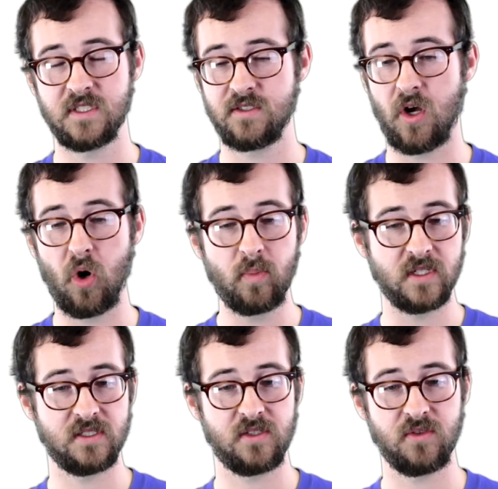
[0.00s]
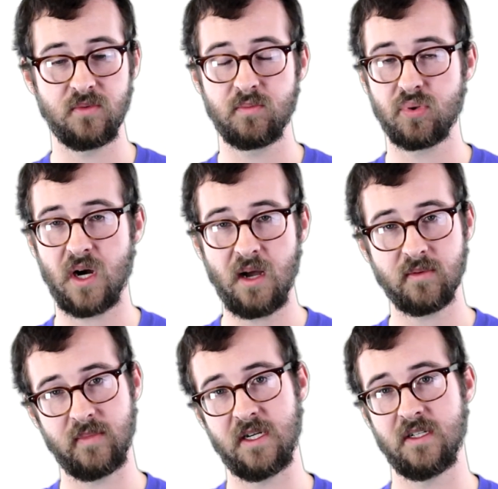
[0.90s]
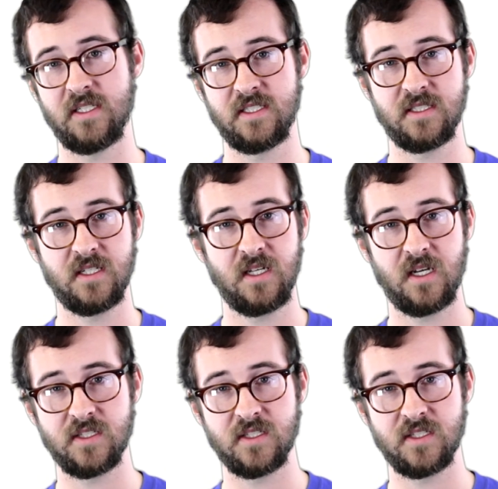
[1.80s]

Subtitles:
just open to problem areas.